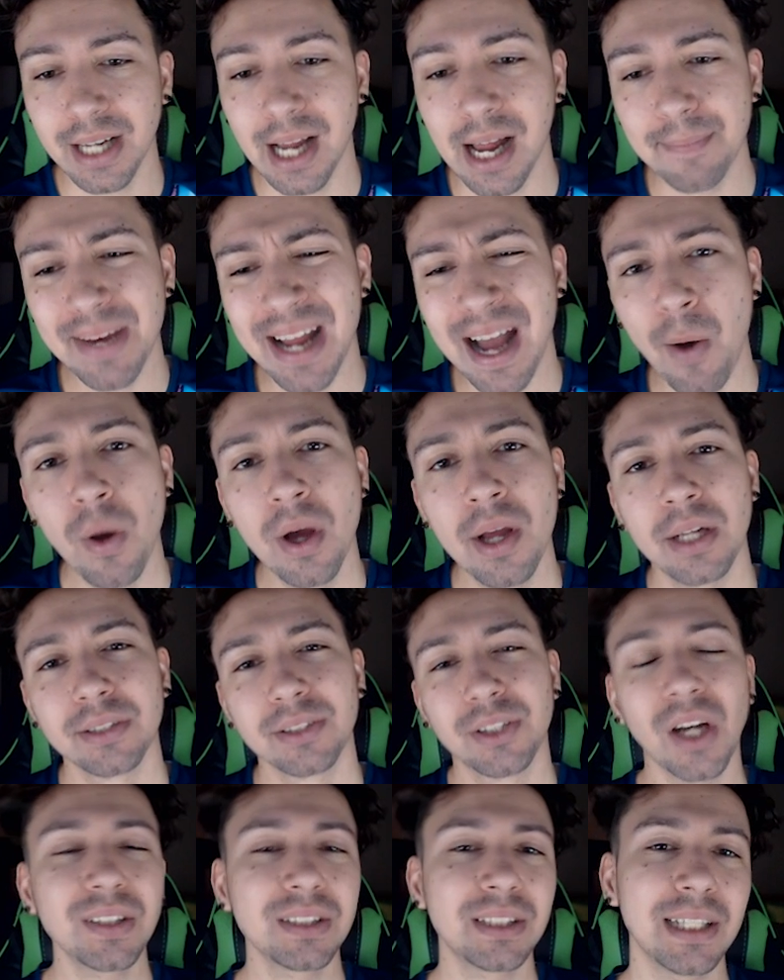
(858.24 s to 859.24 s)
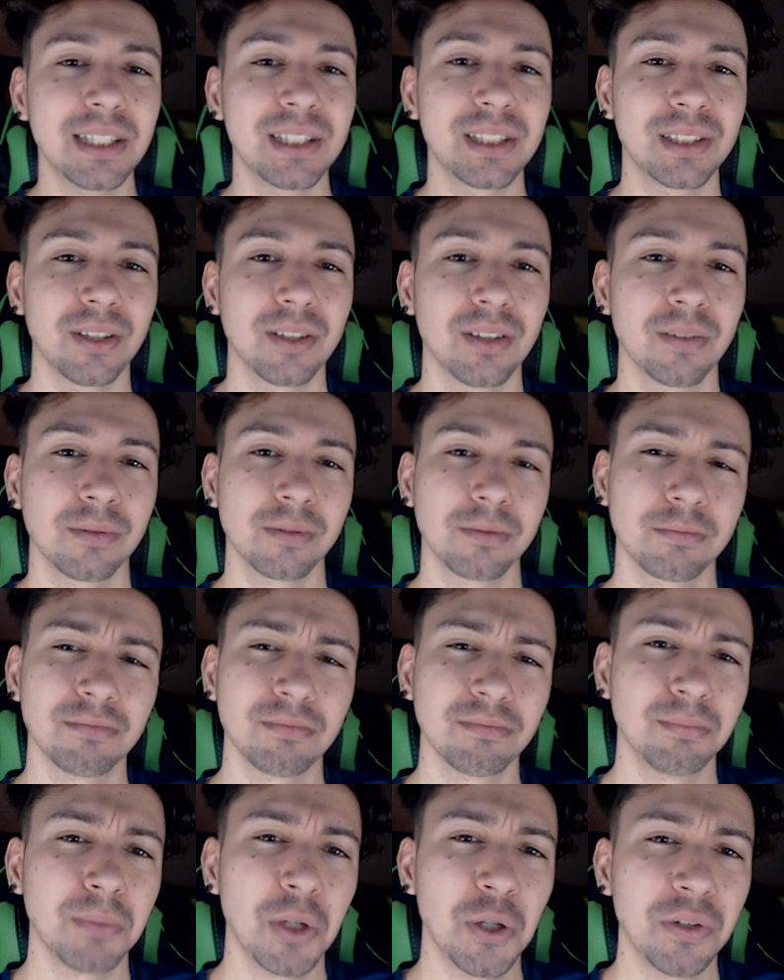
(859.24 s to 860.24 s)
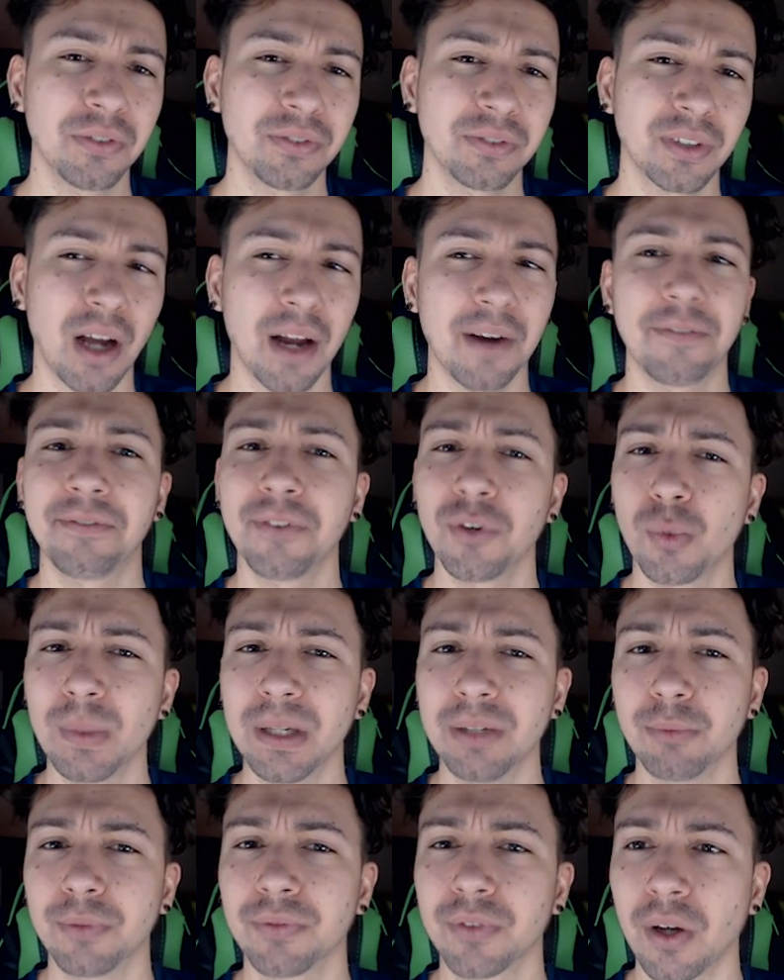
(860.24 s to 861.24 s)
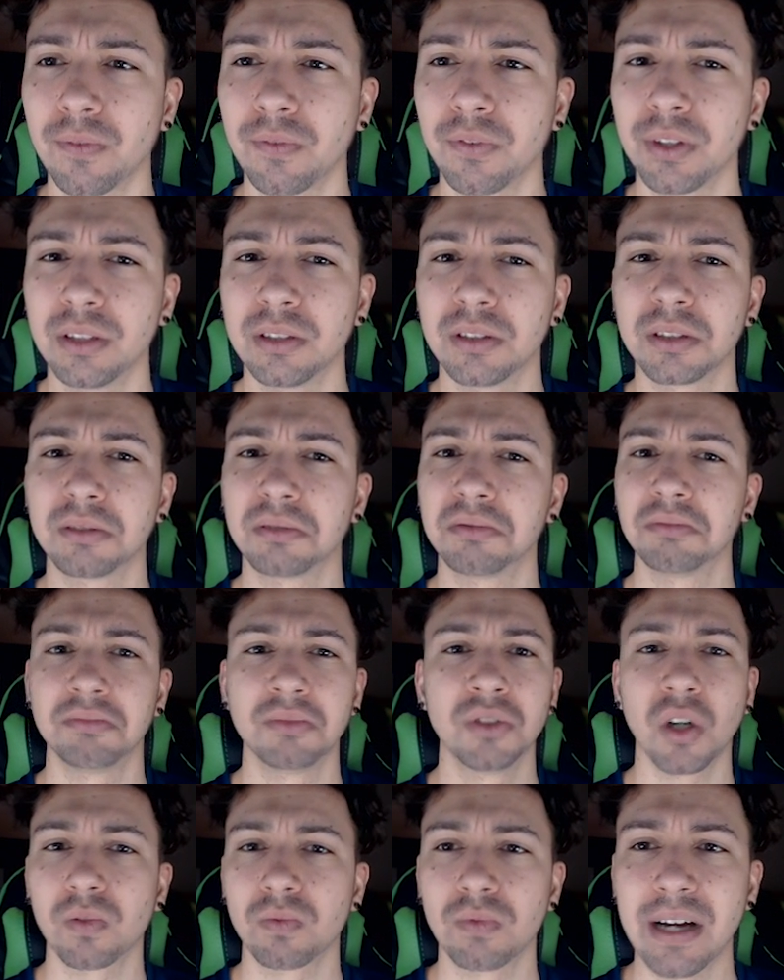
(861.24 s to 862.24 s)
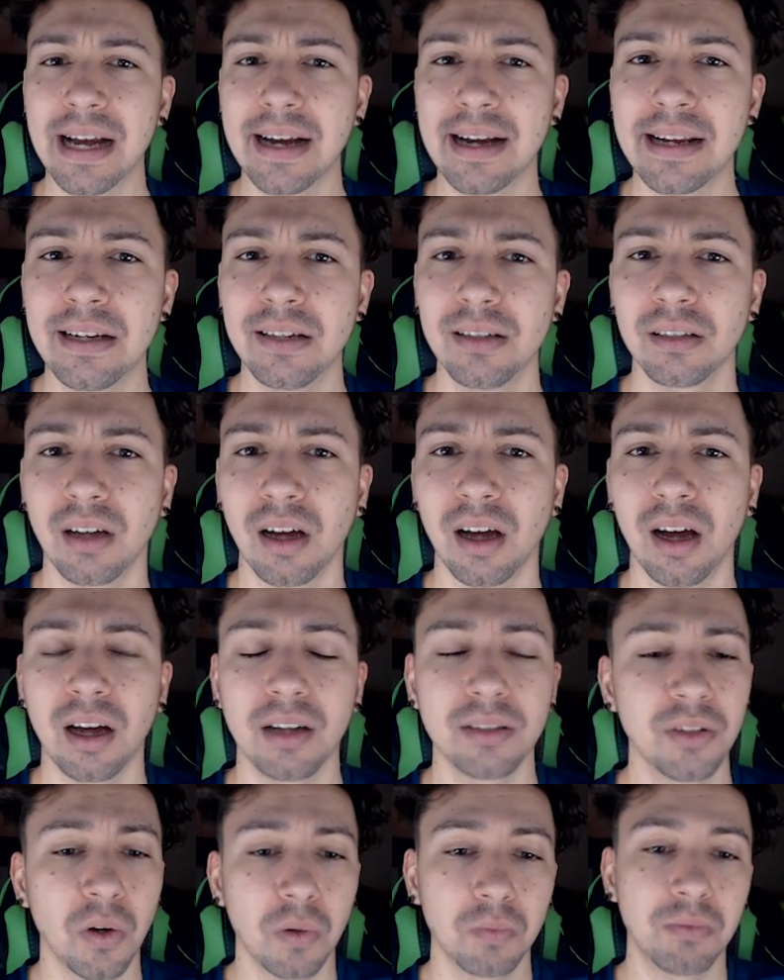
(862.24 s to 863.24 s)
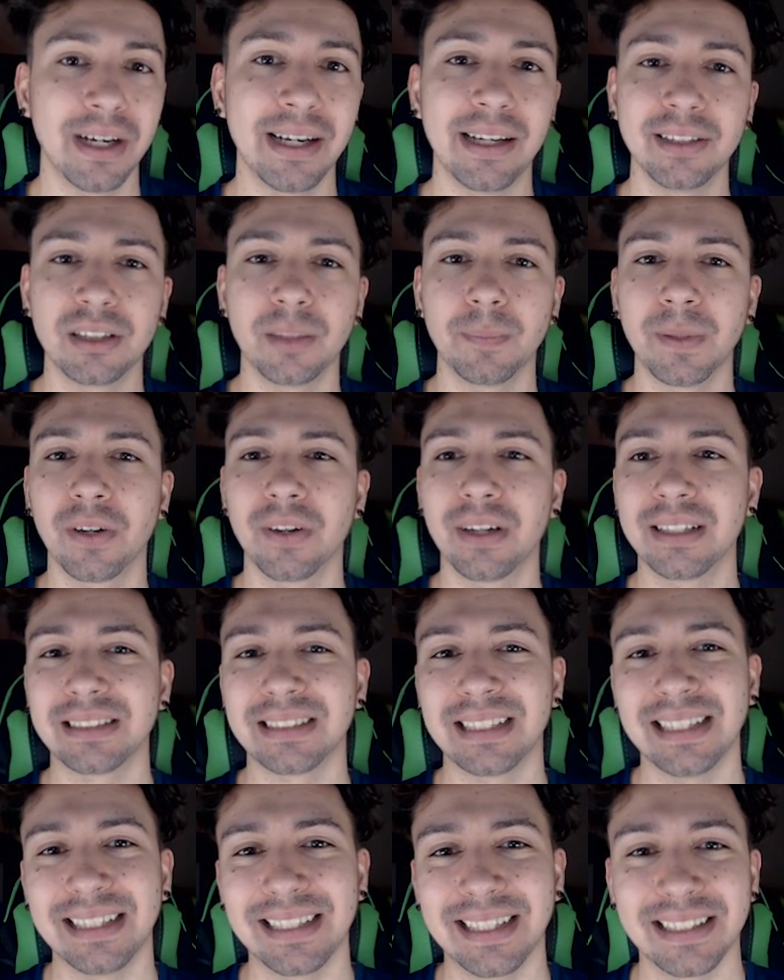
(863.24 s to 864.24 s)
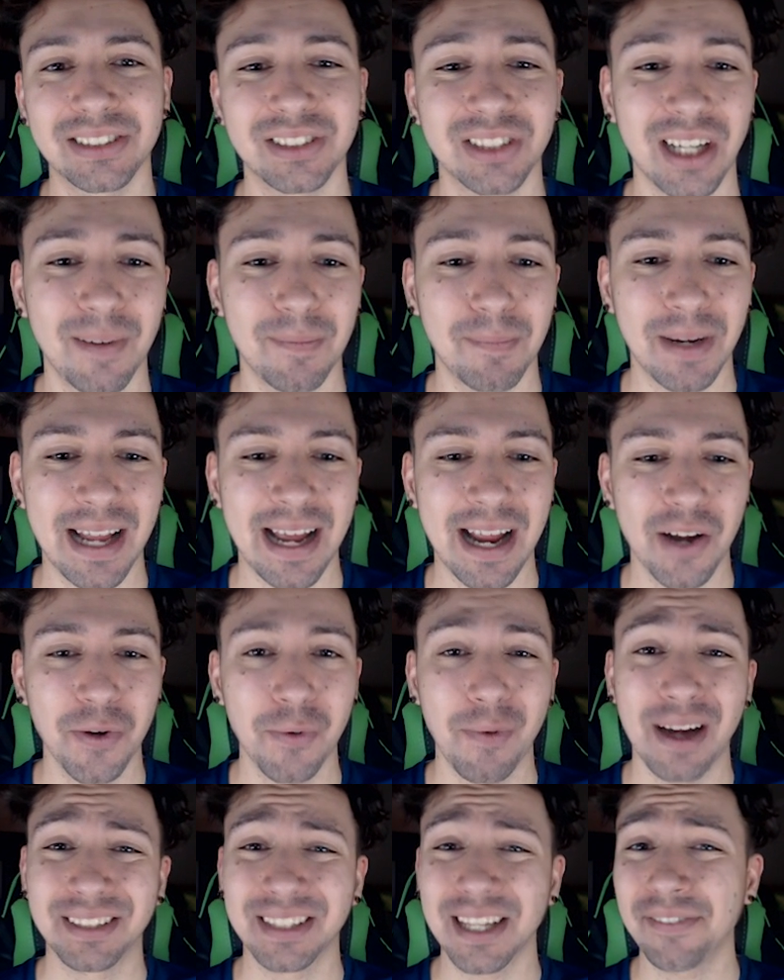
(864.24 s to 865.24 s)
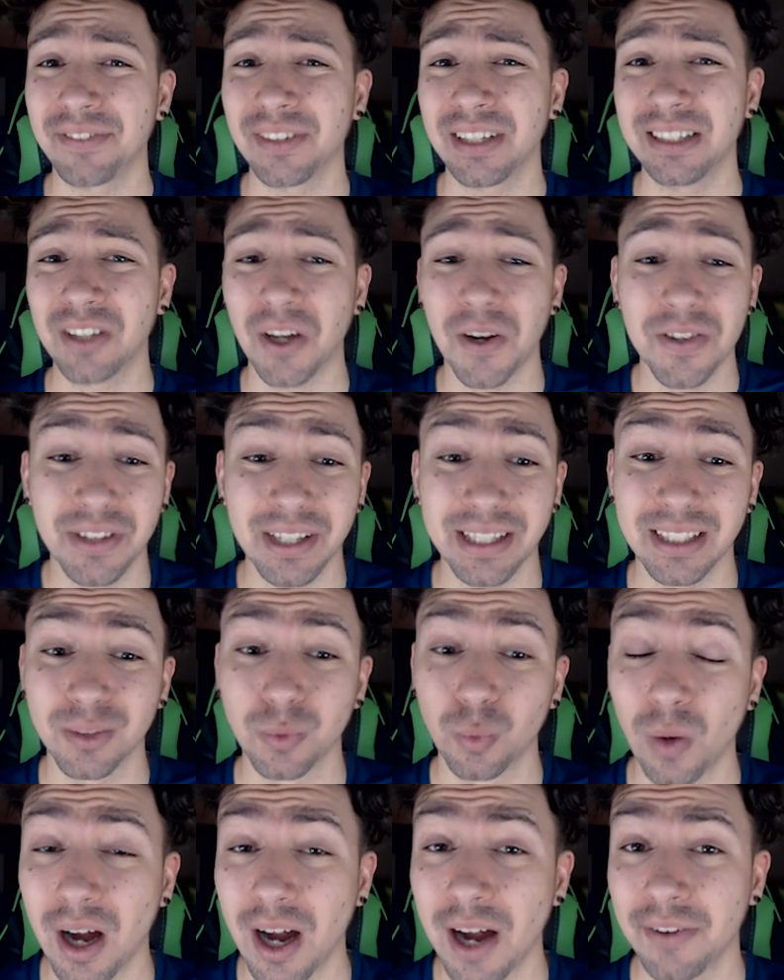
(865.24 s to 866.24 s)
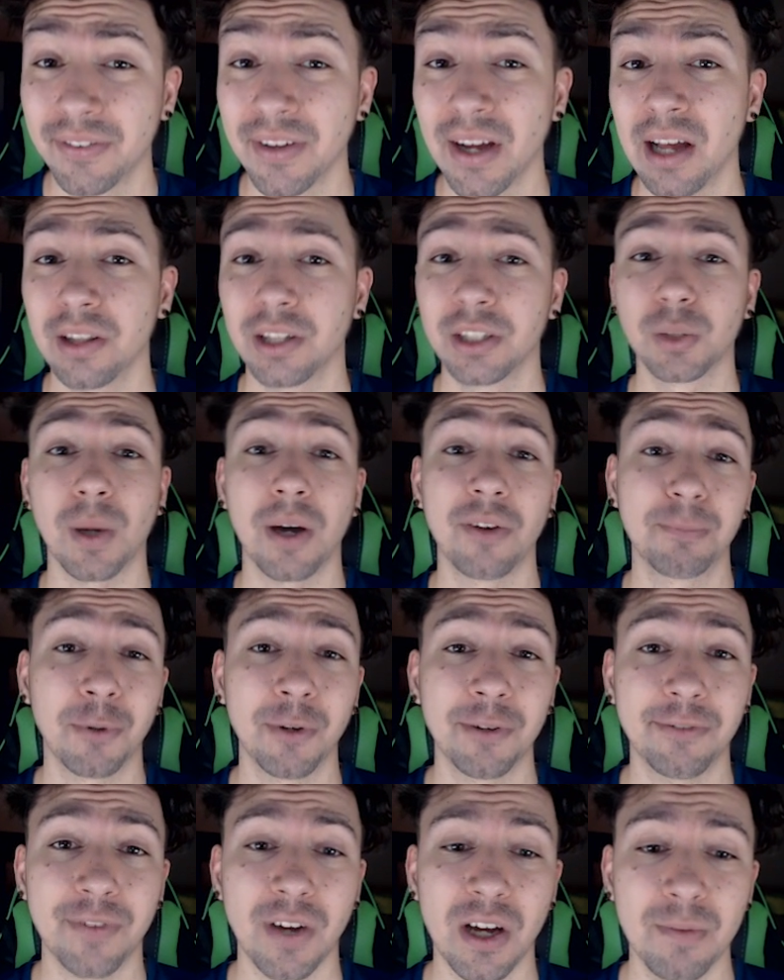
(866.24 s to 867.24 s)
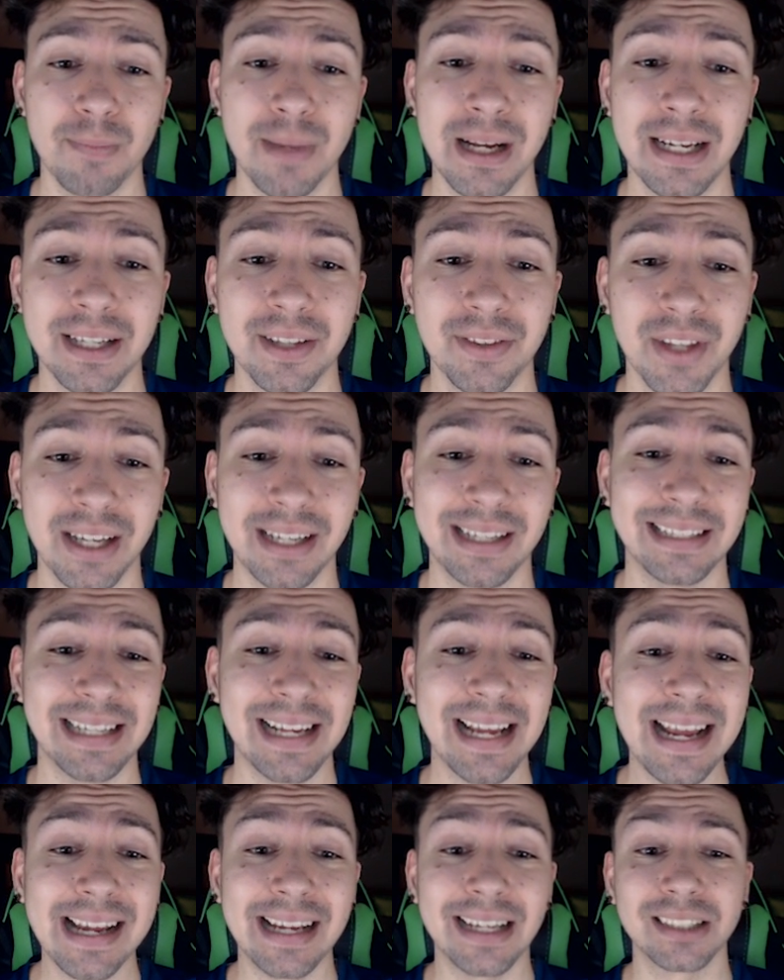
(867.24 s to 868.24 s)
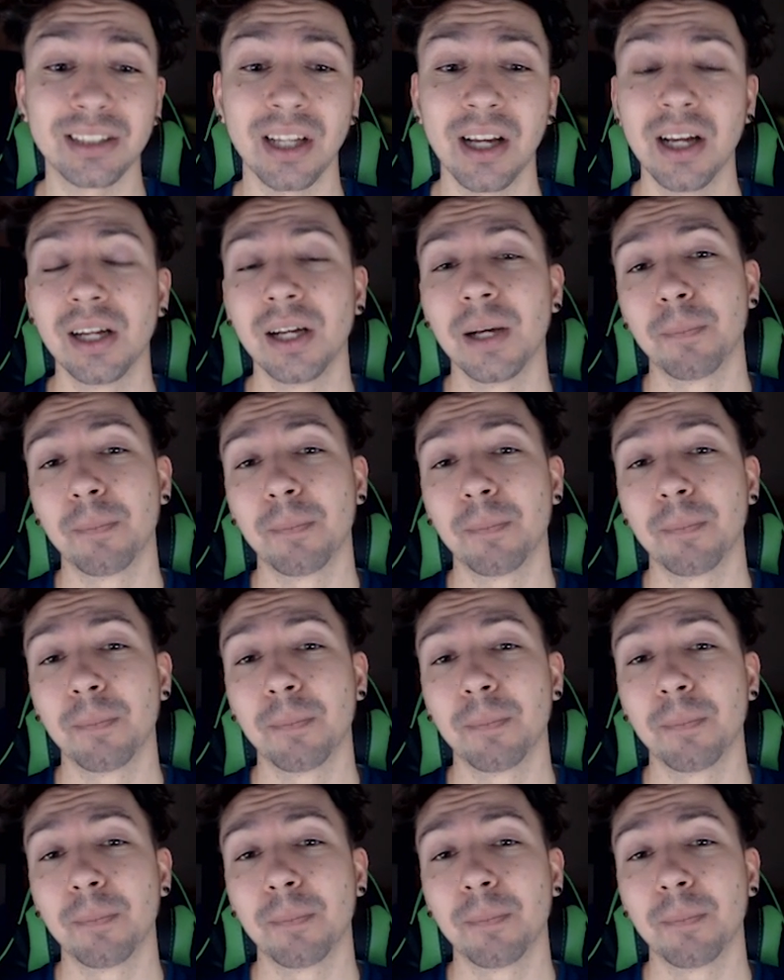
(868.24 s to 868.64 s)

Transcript: Now, does this move kind of fill me with confidence? Not really, to be honest. He is a player who I definitely don't think is worth the 12.5 million that he is.